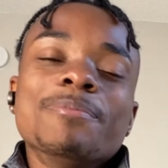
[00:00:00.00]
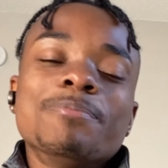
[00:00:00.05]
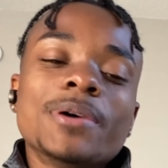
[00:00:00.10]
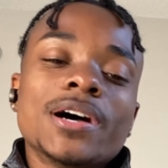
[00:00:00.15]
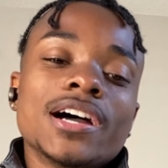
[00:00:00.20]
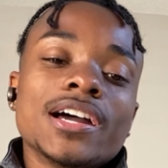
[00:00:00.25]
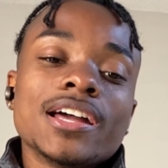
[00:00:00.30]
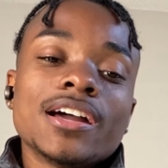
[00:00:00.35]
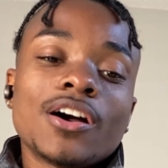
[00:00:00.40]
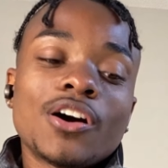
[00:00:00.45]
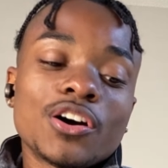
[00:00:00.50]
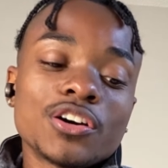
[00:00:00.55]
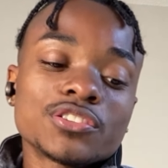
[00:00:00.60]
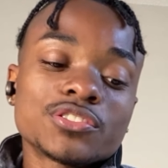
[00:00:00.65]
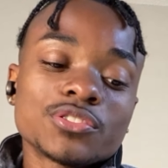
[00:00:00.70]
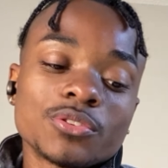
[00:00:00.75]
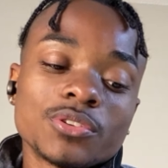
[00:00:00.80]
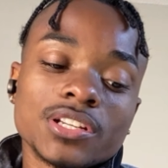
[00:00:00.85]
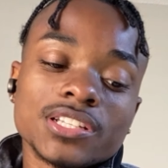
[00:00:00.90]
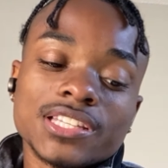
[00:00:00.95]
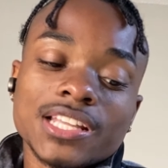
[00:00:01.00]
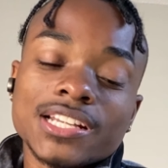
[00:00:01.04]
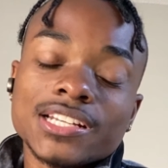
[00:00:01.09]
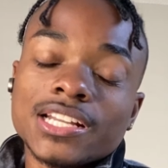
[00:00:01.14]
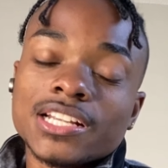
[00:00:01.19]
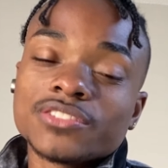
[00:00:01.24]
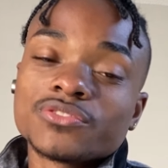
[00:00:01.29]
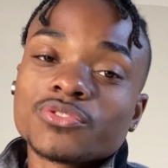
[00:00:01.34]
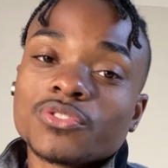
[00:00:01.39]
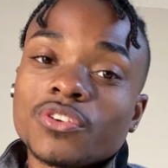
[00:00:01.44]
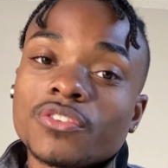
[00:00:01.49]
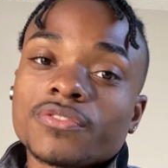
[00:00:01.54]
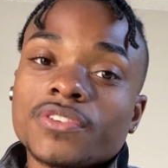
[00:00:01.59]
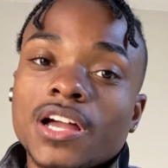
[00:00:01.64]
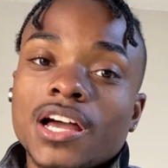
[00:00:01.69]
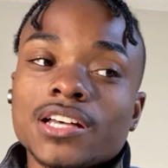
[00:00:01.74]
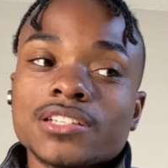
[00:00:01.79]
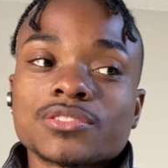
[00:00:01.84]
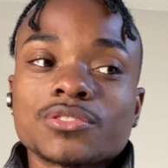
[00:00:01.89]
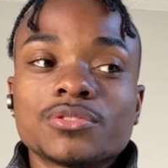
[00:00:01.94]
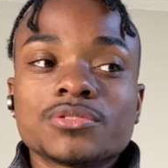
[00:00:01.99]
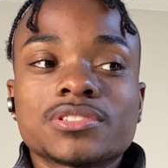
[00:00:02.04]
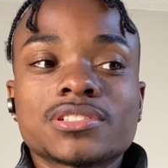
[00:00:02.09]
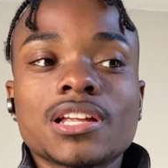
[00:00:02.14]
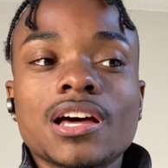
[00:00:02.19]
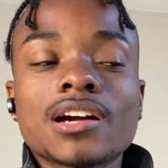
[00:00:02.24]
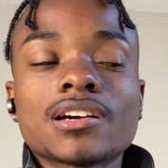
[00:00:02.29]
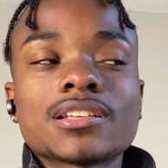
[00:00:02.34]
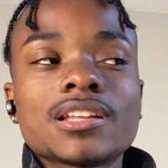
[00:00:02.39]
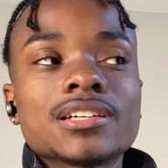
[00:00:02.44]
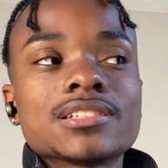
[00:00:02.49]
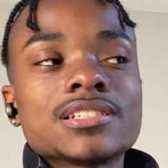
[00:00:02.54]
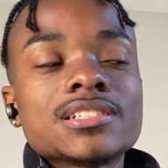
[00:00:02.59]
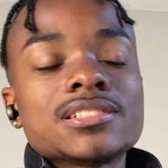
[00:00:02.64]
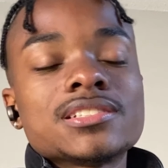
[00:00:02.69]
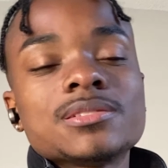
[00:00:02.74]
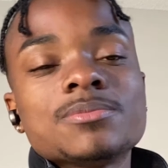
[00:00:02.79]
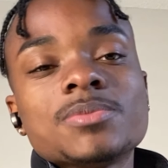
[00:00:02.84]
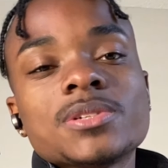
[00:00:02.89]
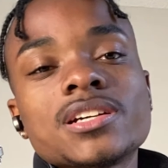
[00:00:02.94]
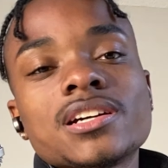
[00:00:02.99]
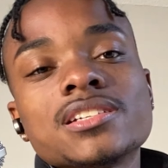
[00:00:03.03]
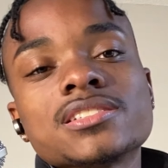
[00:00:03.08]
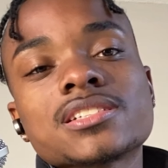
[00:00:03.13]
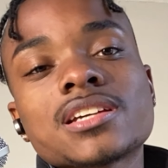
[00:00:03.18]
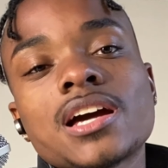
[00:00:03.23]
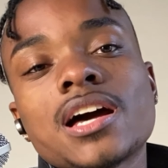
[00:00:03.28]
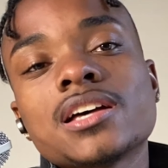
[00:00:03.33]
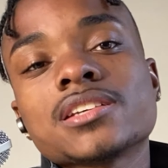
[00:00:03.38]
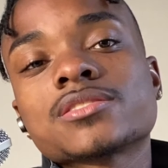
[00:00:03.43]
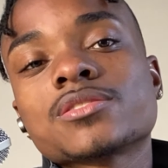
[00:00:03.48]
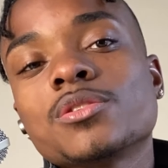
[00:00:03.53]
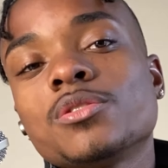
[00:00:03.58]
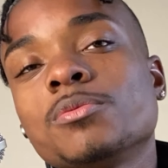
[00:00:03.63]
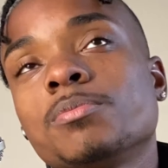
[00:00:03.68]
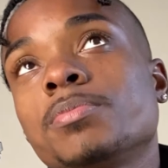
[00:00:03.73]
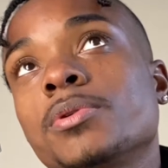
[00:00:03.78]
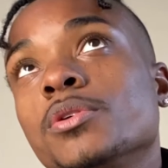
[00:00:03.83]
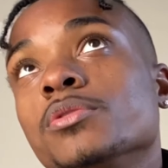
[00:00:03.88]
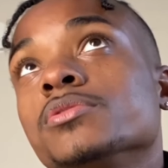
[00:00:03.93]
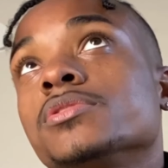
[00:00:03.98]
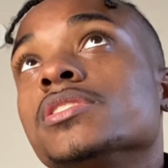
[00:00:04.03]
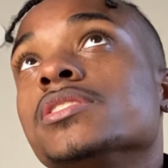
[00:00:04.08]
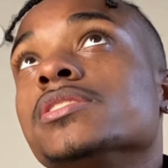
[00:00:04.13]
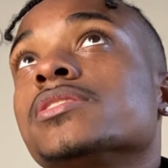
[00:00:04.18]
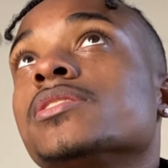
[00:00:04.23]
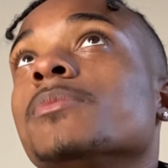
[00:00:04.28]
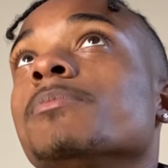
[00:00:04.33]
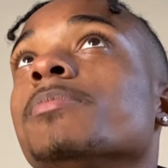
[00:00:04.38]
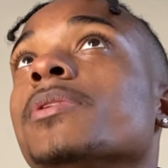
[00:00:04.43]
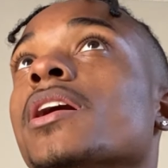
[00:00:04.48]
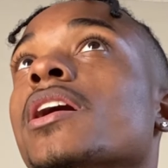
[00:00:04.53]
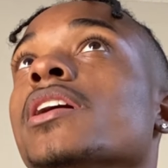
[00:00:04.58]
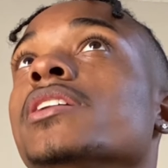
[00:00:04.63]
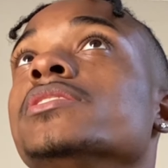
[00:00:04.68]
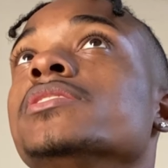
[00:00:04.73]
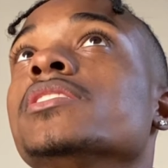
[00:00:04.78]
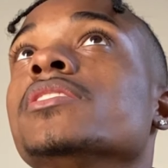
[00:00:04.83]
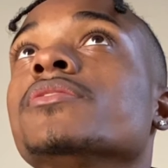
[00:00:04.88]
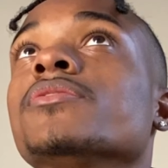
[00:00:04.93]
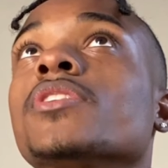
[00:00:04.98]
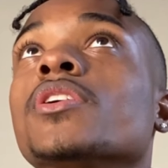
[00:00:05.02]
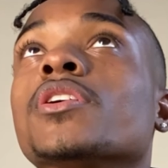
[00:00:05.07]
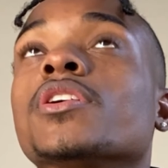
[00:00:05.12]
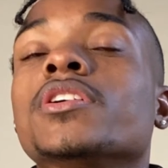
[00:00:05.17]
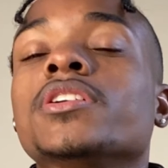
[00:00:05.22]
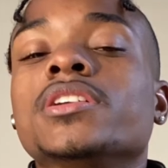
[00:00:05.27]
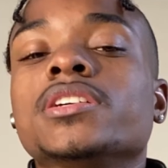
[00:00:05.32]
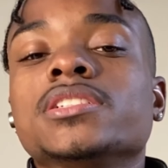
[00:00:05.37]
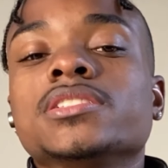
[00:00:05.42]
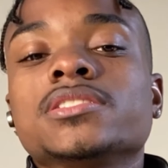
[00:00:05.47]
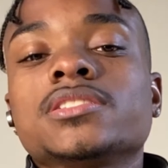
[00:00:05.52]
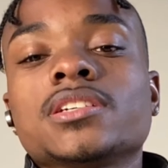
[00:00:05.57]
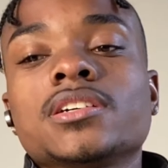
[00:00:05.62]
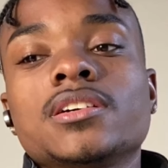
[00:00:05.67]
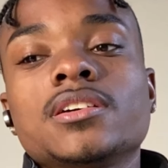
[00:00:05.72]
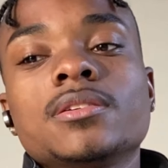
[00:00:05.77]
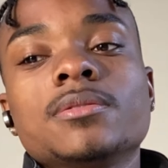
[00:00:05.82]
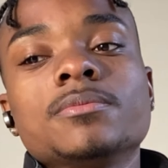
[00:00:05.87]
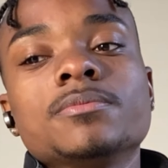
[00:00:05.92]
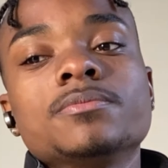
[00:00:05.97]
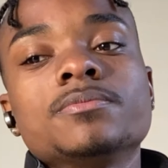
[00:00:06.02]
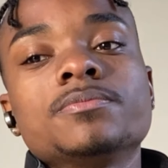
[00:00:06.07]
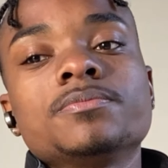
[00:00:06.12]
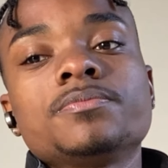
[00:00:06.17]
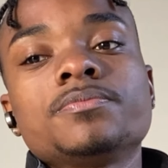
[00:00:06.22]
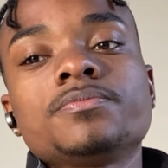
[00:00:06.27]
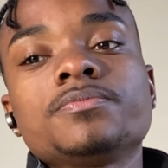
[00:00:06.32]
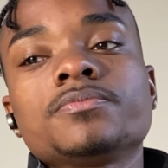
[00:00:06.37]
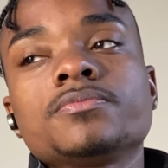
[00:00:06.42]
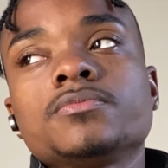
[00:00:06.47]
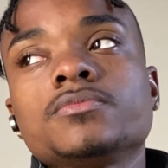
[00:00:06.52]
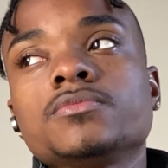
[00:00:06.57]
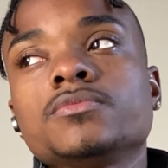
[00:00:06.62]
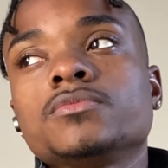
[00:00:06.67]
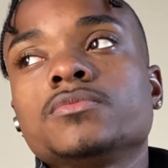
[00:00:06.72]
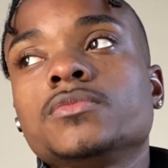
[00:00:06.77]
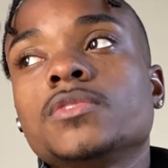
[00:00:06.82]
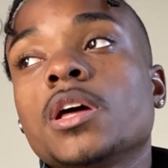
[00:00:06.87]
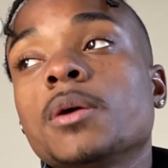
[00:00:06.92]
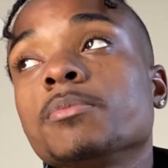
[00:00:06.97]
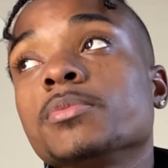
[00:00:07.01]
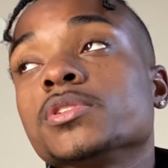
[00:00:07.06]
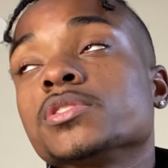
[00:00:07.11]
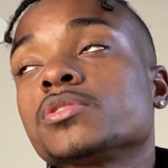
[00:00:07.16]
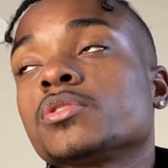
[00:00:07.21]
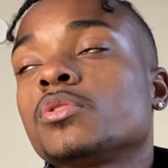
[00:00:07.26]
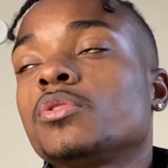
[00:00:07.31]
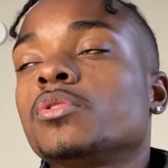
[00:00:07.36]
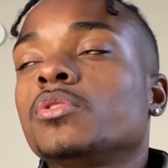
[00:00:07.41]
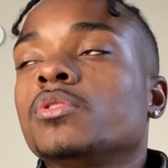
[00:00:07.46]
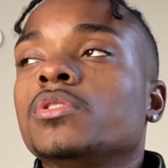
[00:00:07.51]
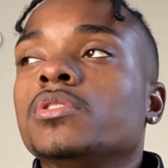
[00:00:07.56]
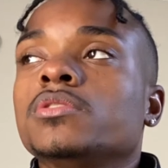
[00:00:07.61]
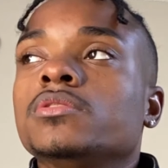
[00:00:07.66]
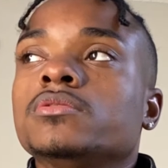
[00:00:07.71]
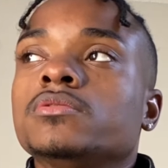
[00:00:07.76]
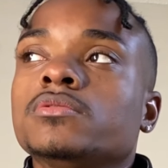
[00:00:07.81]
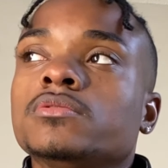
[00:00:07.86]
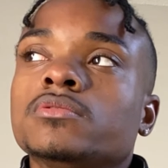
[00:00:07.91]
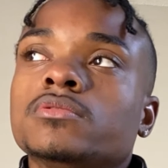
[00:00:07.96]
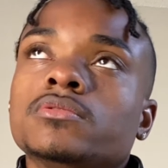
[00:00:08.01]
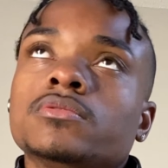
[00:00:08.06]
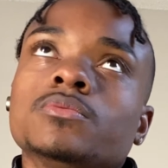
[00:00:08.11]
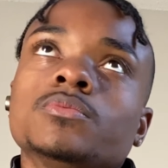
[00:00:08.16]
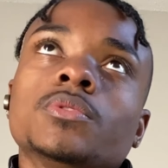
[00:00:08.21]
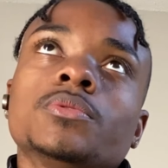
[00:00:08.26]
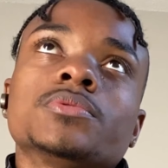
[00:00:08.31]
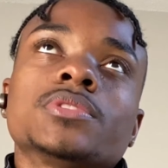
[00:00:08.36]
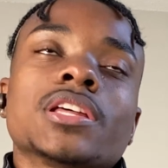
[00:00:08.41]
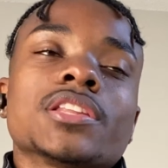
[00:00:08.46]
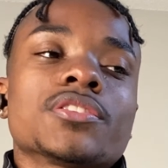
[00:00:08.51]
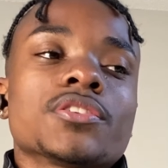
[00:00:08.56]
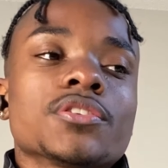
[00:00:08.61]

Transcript: but also the thing that drove Costco stock like this is because Costco posted some positive earnings um, numbers on what was that